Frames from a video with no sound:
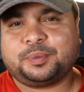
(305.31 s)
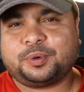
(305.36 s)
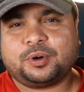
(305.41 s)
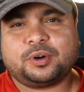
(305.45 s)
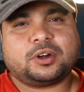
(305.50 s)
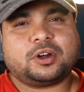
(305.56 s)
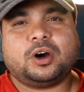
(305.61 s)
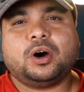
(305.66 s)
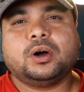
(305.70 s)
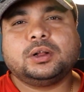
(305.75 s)

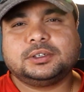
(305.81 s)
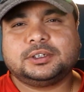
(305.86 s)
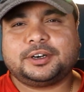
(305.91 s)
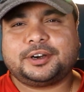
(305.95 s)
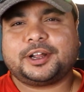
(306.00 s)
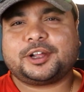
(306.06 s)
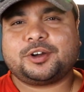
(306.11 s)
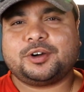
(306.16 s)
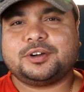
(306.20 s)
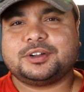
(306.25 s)
broke all the
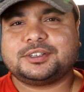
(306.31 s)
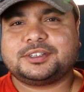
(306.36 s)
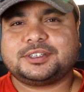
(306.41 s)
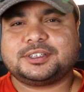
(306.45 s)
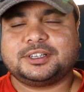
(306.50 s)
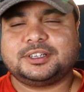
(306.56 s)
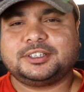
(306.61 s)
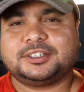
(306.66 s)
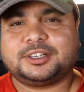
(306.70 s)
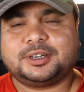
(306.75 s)

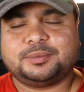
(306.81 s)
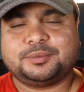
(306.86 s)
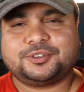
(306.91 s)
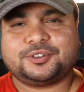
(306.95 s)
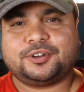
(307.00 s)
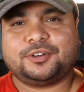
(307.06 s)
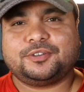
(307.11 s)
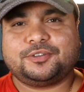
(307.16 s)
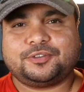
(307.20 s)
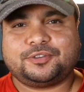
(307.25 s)
records in
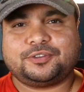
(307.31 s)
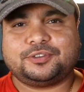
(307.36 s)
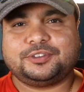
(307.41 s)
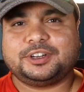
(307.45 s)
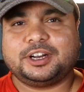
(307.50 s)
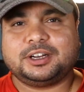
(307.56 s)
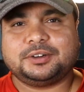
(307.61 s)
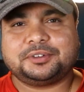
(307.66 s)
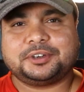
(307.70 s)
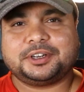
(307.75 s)
terms of
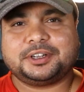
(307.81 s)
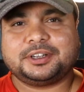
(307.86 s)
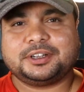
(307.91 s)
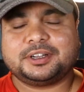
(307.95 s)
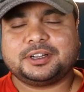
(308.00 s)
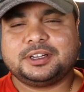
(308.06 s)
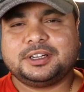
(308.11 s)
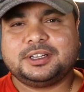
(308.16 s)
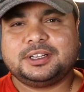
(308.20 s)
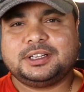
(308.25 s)

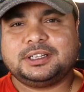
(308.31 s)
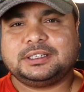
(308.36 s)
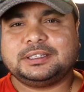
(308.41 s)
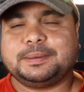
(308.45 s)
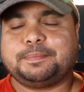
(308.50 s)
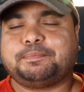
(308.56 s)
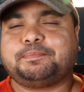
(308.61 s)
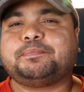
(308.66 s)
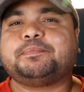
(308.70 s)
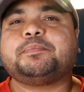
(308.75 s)
delivering
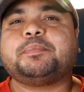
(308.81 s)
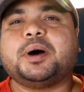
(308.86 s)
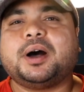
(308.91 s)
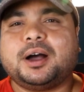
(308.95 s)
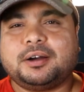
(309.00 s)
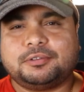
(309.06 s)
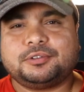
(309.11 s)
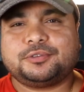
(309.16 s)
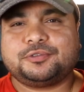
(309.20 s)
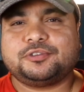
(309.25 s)
the
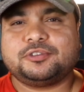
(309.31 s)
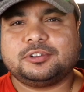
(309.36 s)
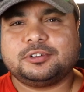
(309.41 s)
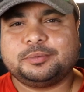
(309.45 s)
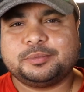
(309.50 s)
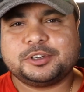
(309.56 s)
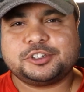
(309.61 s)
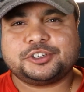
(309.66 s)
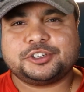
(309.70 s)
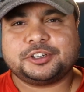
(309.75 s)

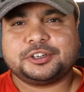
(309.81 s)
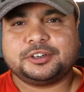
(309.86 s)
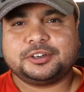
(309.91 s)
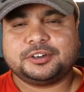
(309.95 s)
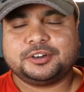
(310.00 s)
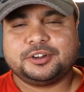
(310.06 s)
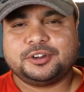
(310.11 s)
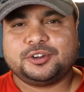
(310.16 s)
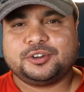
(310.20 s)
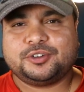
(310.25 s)
powerful
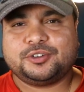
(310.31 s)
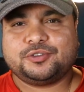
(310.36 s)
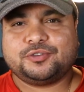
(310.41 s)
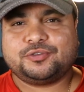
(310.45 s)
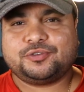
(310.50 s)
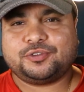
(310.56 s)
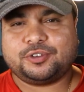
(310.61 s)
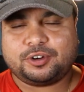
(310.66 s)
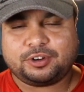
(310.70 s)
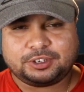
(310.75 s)
machine
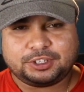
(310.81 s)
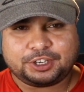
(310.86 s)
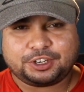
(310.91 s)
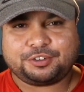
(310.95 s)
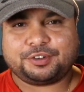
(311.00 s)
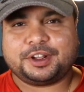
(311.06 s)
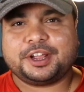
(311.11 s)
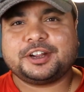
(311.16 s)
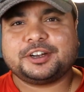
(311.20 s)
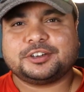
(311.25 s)
for the
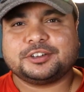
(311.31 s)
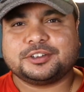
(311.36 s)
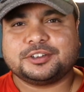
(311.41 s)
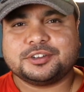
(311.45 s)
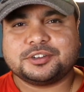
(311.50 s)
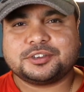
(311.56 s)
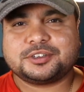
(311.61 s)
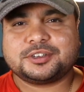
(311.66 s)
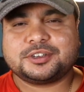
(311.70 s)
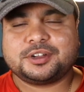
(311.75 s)

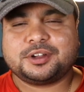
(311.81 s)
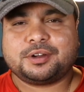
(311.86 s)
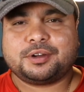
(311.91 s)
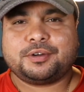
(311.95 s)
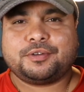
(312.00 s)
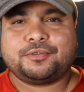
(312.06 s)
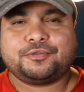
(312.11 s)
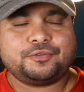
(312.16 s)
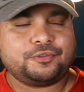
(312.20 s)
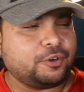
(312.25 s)
creators,
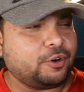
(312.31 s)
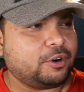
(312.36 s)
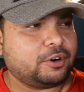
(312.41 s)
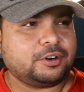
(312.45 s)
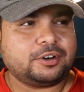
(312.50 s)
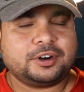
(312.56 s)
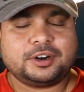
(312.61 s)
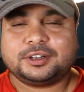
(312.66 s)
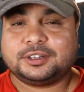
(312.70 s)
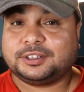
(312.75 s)

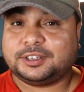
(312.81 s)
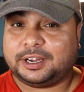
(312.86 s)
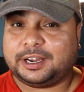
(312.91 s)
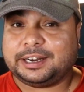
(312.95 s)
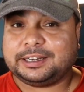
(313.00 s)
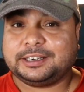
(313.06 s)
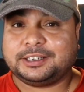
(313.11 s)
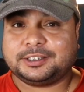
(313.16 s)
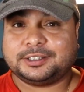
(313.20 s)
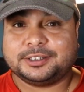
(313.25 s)
for the
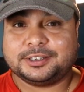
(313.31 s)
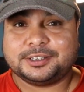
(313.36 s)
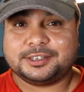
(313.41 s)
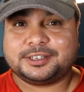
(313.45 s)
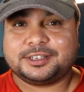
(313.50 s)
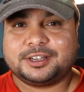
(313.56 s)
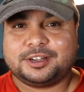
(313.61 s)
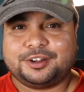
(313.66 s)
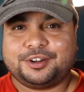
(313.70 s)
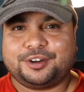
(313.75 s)

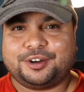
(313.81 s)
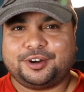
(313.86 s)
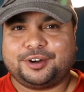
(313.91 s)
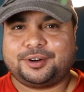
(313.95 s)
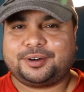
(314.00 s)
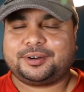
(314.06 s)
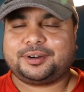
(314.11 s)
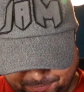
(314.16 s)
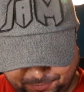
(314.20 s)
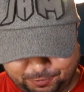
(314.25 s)
editors,
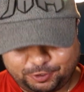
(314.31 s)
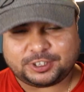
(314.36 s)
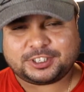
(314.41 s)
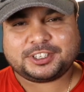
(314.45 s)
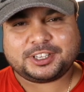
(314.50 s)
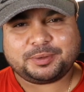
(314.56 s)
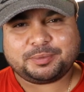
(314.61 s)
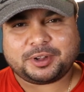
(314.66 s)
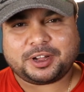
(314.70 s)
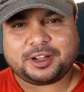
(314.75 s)
or for
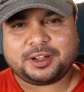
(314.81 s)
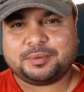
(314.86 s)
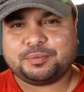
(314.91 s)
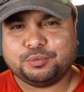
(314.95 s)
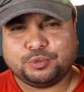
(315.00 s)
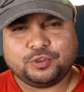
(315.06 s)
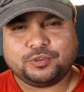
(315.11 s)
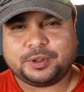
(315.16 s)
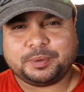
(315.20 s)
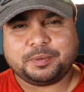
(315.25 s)
cinema
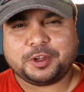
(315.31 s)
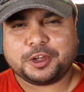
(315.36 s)
movie